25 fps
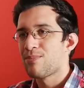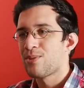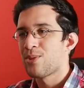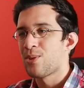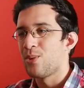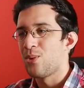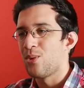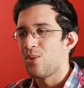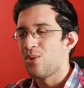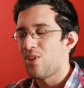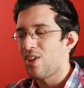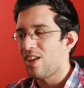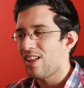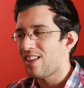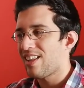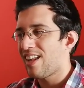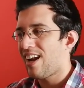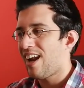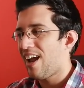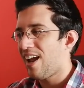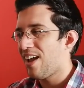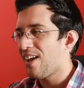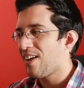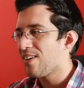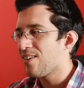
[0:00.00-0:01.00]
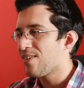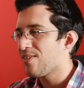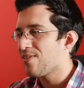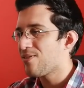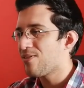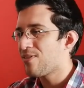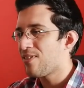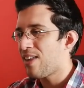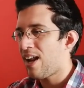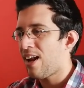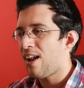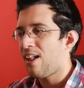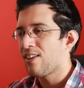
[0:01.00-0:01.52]
cool thing that I
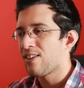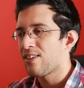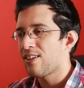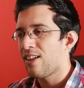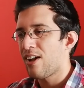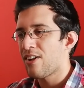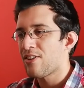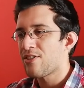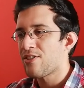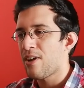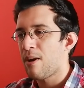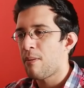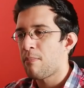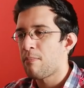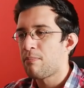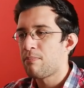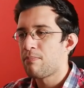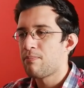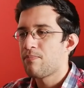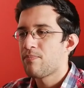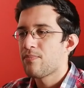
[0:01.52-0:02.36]
that I'll touch up